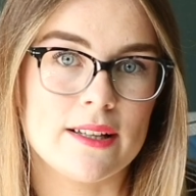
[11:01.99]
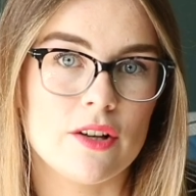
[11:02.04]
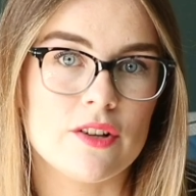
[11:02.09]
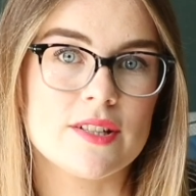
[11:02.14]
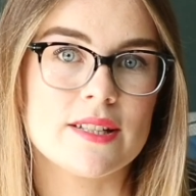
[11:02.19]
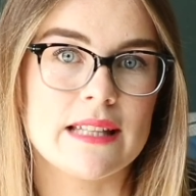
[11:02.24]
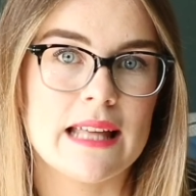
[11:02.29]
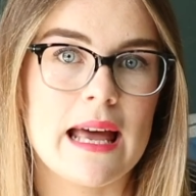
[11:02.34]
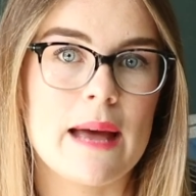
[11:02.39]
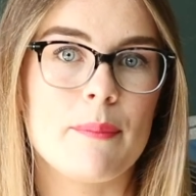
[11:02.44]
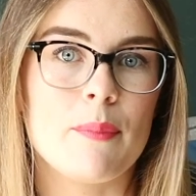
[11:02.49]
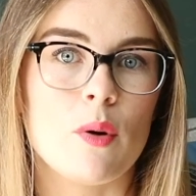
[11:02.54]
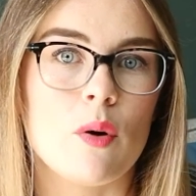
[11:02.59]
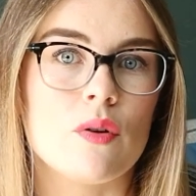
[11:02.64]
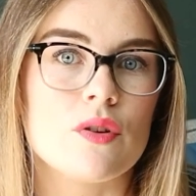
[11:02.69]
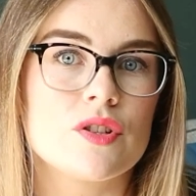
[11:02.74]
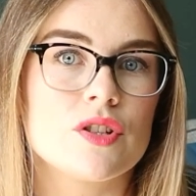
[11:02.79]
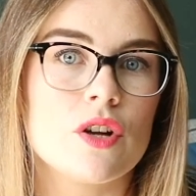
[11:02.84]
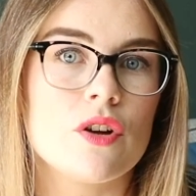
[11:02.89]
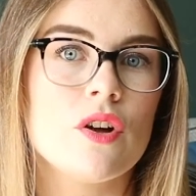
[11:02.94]
close to the
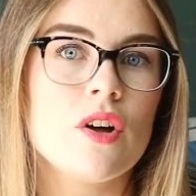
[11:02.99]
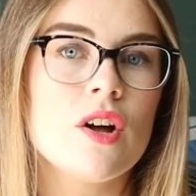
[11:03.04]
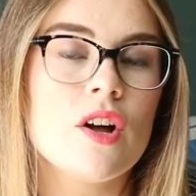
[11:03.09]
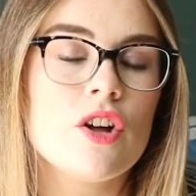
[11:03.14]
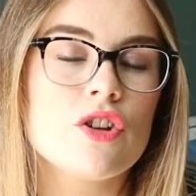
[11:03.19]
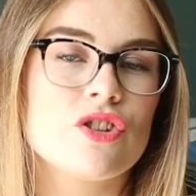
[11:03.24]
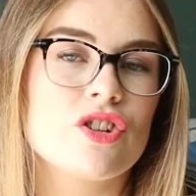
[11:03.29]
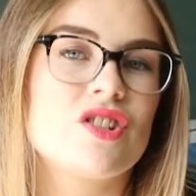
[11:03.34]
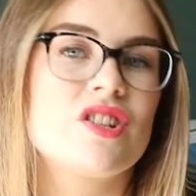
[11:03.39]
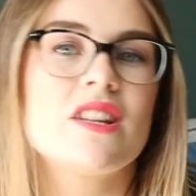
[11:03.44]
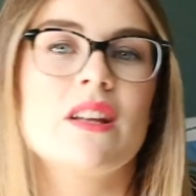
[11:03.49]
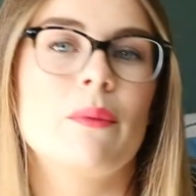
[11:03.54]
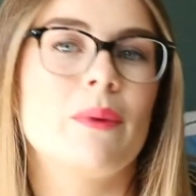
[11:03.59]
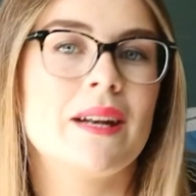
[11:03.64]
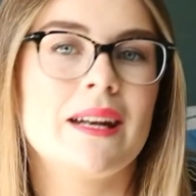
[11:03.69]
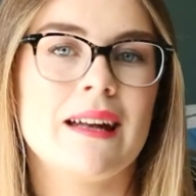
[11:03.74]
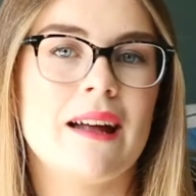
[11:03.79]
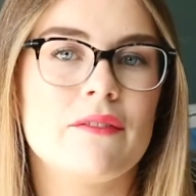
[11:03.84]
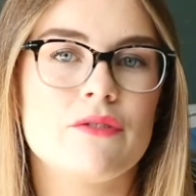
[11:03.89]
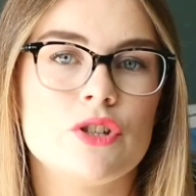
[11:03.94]
airport, so just so that we
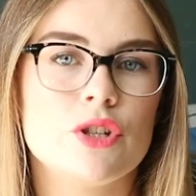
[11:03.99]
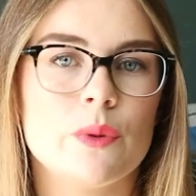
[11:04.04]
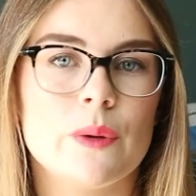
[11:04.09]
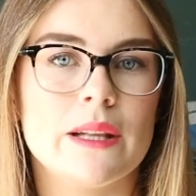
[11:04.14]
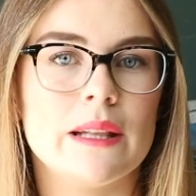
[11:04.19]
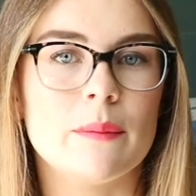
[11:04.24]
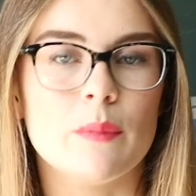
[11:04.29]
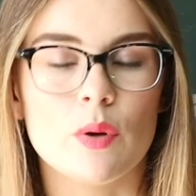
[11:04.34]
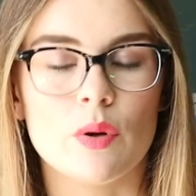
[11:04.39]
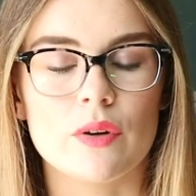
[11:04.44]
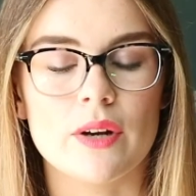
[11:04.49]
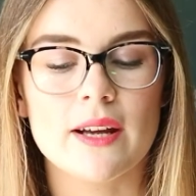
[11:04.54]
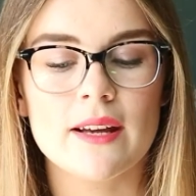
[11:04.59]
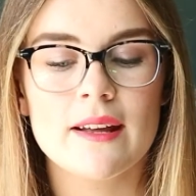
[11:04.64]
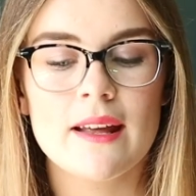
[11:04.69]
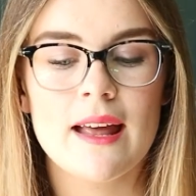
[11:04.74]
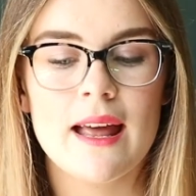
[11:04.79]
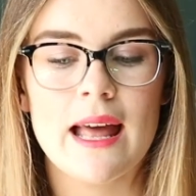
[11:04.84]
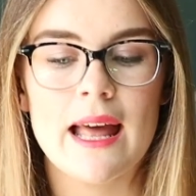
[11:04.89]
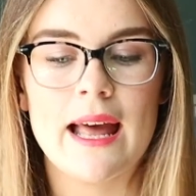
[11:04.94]
didn't have to do it in the morning.
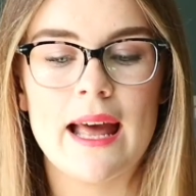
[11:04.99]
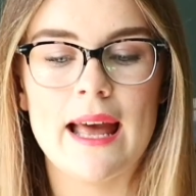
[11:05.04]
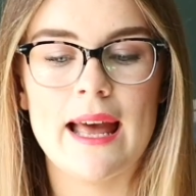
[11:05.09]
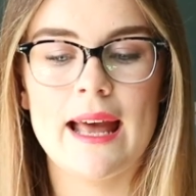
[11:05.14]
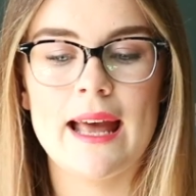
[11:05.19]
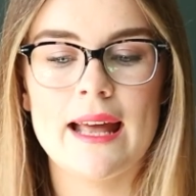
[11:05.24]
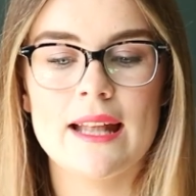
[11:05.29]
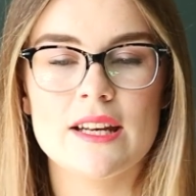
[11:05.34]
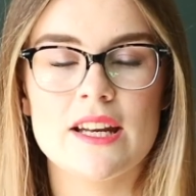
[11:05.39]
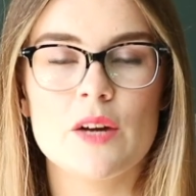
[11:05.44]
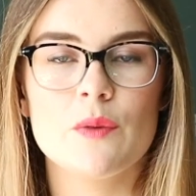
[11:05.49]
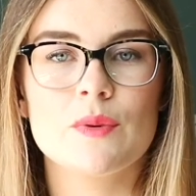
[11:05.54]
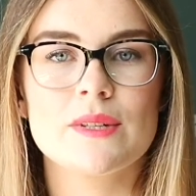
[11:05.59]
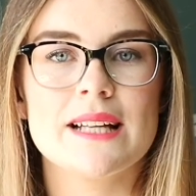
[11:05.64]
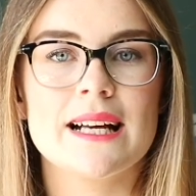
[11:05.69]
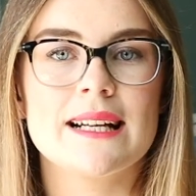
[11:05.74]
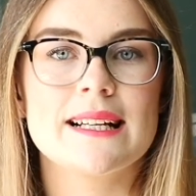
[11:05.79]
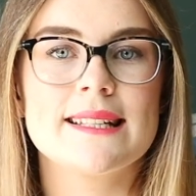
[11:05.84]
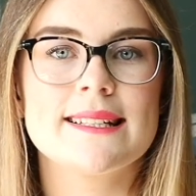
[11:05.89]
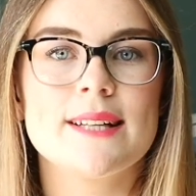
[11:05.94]
And it was
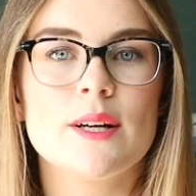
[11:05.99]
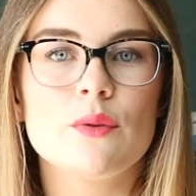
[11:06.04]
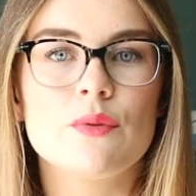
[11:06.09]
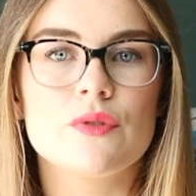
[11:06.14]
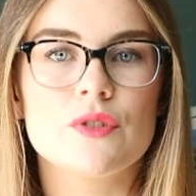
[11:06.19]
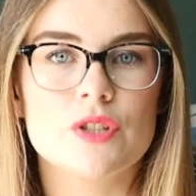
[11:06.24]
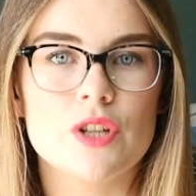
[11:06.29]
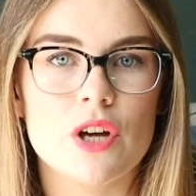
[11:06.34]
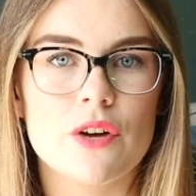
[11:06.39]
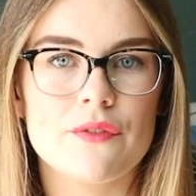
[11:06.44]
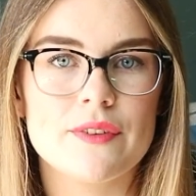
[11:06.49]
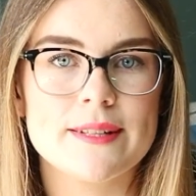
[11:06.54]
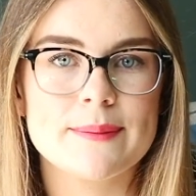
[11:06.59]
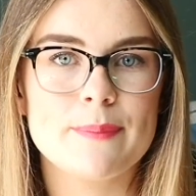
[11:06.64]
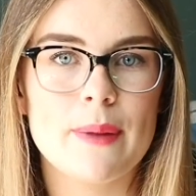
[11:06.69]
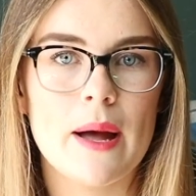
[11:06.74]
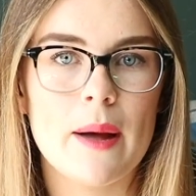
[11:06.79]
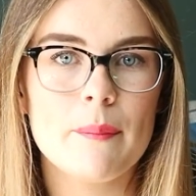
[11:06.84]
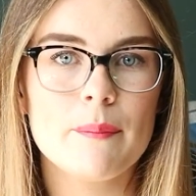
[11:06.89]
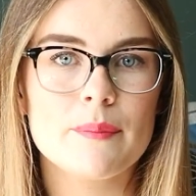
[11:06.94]
like a
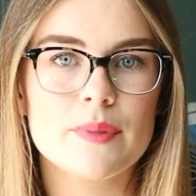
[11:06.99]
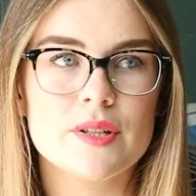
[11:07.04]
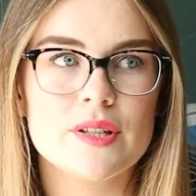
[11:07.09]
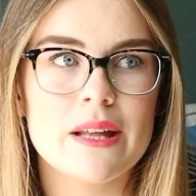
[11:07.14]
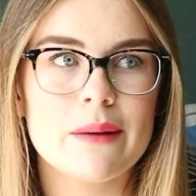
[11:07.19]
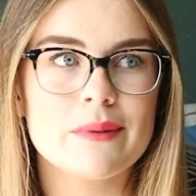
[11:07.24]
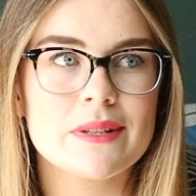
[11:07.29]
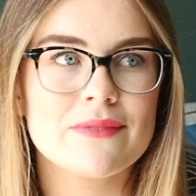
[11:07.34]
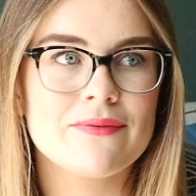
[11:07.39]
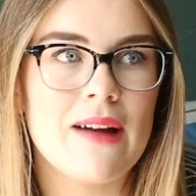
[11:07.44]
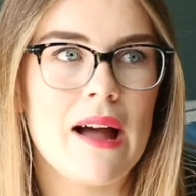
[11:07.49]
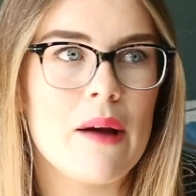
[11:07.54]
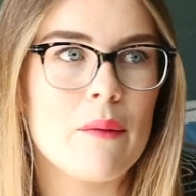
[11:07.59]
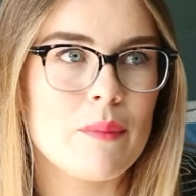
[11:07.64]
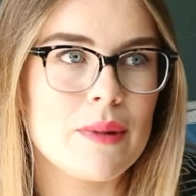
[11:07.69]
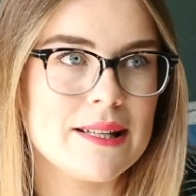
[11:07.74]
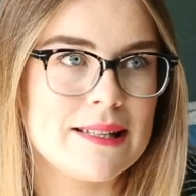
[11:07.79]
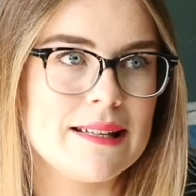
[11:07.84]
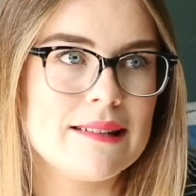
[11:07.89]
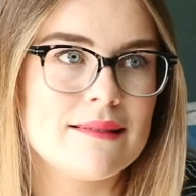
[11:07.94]
self-service pump, so that was
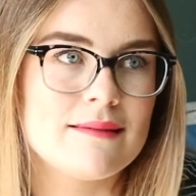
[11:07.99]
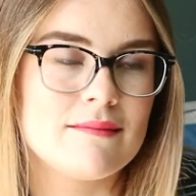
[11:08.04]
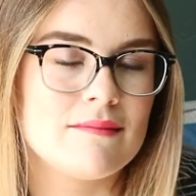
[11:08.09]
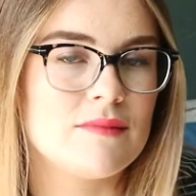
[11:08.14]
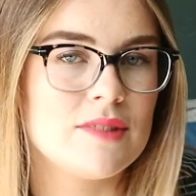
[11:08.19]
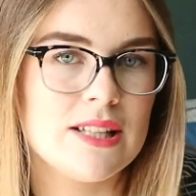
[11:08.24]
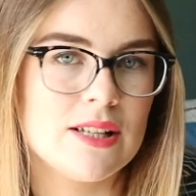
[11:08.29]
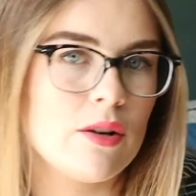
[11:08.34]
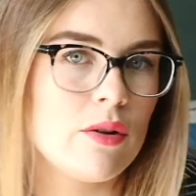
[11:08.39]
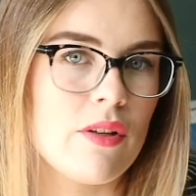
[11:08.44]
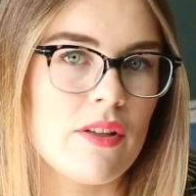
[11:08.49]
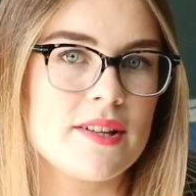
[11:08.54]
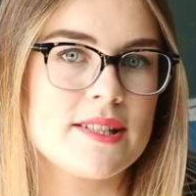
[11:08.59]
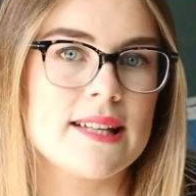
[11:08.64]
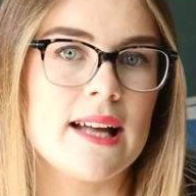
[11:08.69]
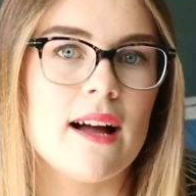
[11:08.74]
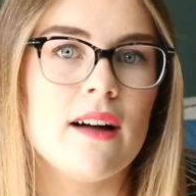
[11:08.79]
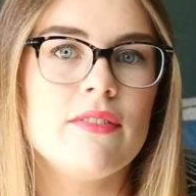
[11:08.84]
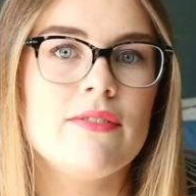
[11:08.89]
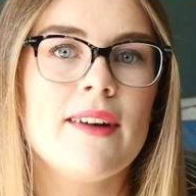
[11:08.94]
fine. We did all the
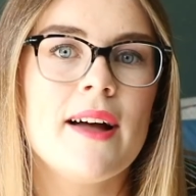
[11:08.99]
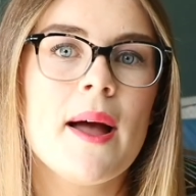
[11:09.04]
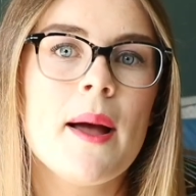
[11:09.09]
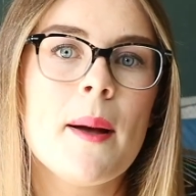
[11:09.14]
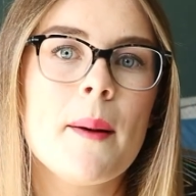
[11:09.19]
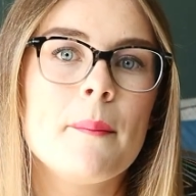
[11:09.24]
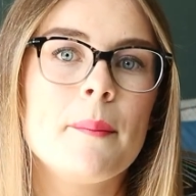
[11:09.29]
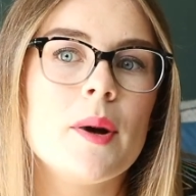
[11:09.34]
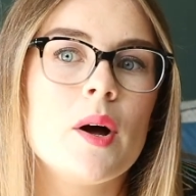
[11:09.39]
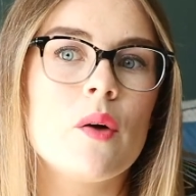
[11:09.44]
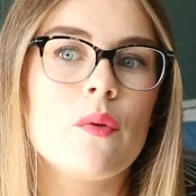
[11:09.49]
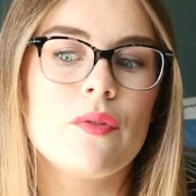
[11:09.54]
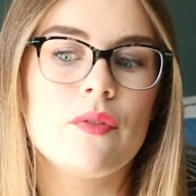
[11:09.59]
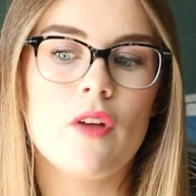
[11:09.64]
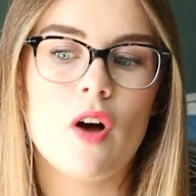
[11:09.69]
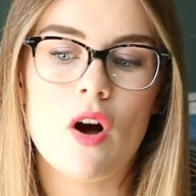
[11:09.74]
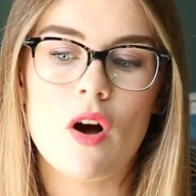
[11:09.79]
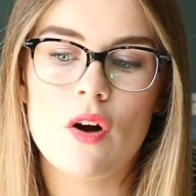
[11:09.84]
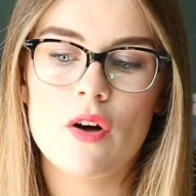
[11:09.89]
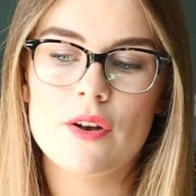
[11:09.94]
stuff, but
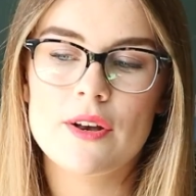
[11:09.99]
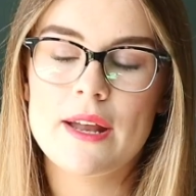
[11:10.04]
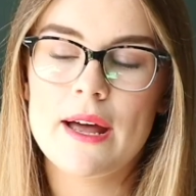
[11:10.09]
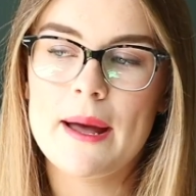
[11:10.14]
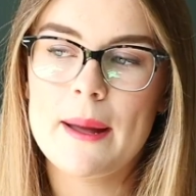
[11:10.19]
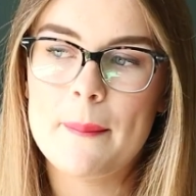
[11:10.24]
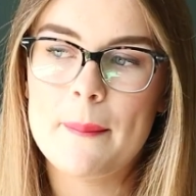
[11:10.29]
on